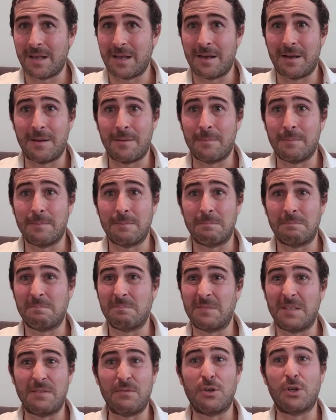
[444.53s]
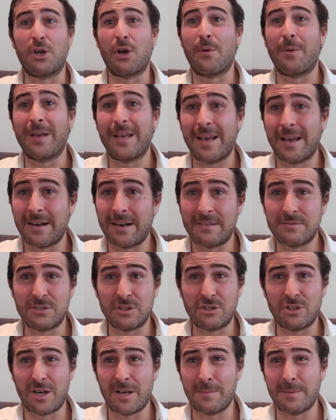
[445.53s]
Um, if you're going out
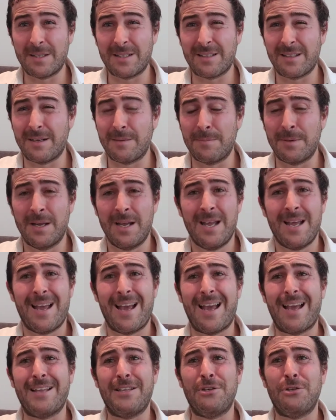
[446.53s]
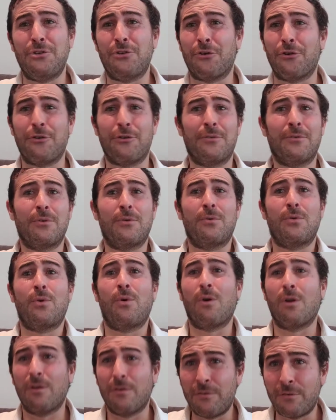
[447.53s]
after Diamond Club and you don't
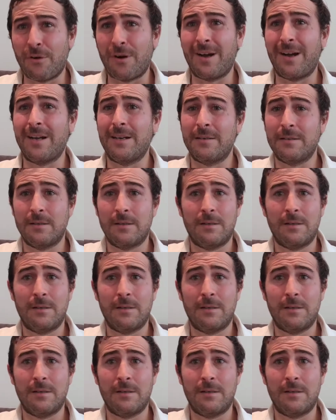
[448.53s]
qualify,